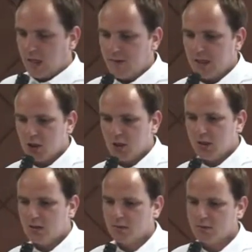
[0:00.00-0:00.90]
I mentioned
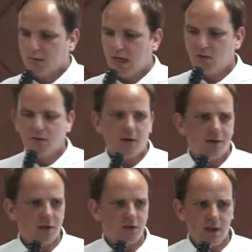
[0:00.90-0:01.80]
it,
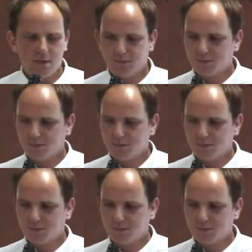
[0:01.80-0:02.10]
agroforestry,